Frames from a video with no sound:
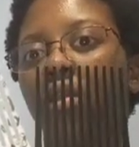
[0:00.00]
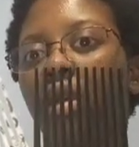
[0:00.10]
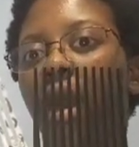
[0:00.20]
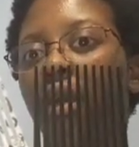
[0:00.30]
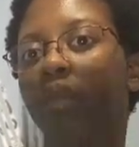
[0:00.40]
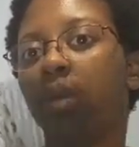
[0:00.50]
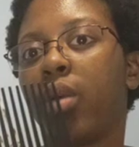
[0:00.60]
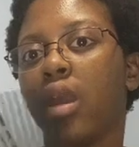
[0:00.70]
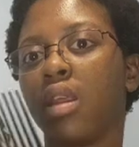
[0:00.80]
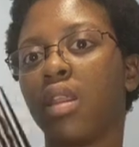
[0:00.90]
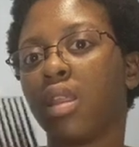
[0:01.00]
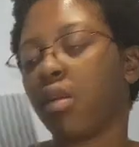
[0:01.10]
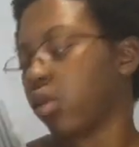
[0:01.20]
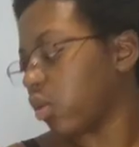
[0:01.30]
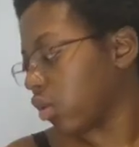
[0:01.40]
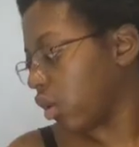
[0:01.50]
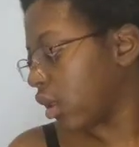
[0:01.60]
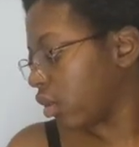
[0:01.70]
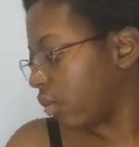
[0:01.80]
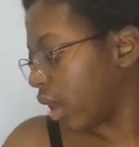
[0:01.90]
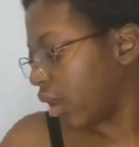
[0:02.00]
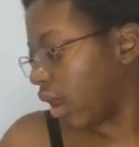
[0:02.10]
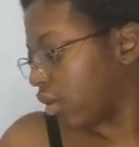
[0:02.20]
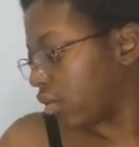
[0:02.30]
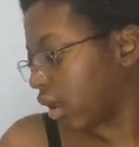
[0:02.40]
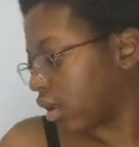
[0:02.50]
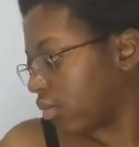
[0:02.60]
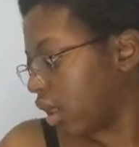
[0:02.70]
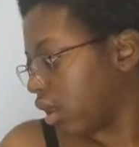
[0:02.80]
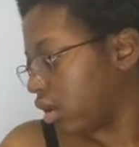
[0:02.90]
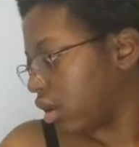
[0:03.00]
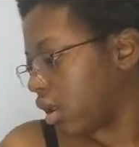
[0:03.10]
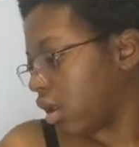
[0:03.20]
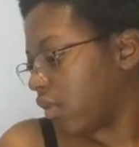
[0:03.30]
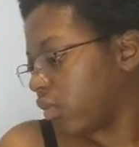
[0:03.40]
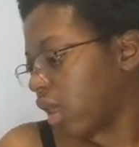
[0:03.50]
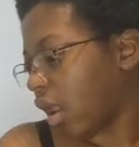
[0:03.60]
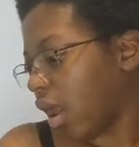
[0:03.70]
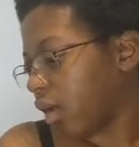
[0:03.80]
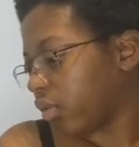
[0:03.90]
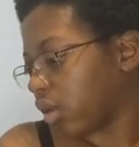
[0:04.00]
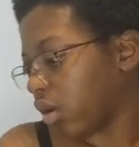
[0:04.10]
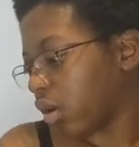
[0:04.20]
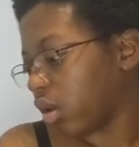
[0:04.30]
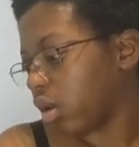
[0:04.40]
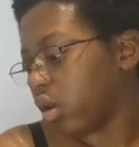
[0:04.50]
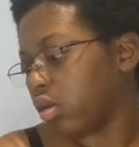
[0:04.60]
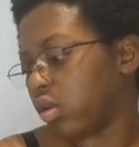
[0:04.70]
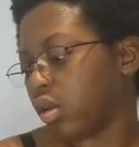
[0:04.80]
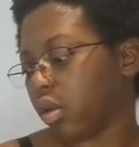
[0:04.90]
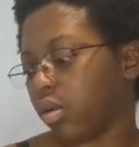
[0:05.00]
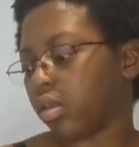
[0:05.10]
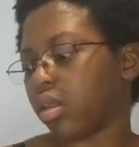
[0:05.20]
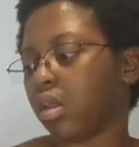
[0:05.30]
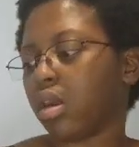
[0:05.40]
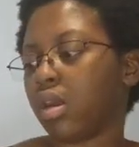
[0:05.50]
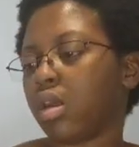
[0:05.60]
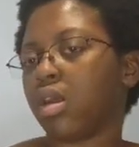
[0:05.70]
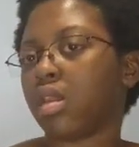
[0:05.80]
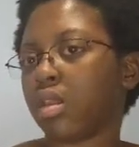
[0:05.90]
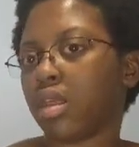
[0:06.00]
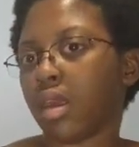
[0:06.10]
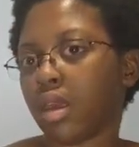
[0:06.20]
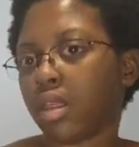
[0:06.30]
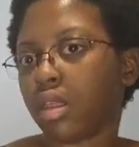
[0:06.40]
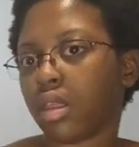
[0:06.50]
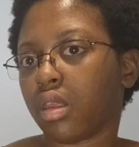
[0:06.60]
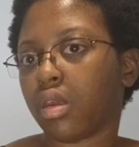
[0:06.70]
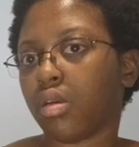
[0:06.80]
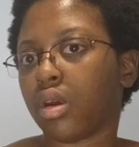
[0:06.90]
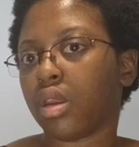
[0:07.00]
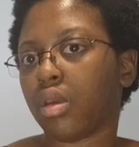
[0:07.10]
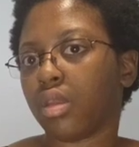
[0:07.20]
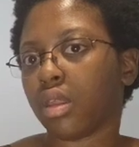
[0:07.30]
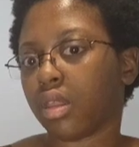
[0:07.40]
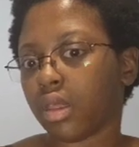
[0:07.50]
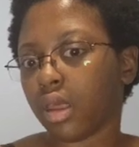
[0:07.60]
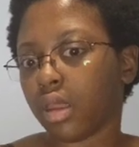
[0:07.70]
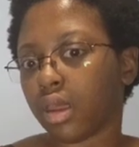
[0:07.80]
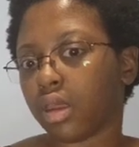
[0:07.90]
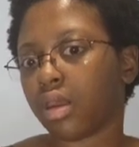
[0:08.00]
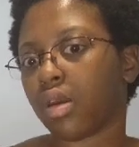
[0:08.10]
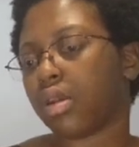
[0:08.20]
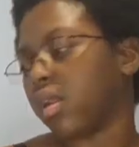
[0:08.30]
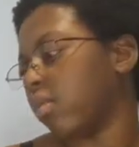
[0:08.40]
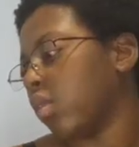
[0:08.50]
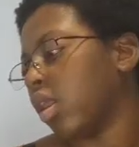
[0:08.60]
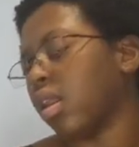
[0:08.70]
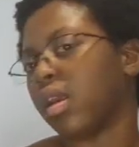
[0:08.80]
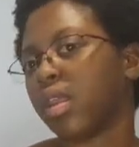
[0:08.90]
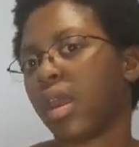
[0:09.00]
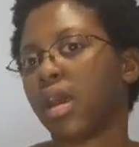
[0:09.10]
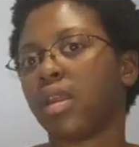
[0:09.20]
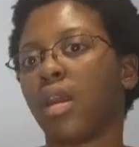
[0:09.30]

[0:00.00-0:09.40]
Afro picks of your choice, but I would recommend that after you use this, you would use a sealant or something like that.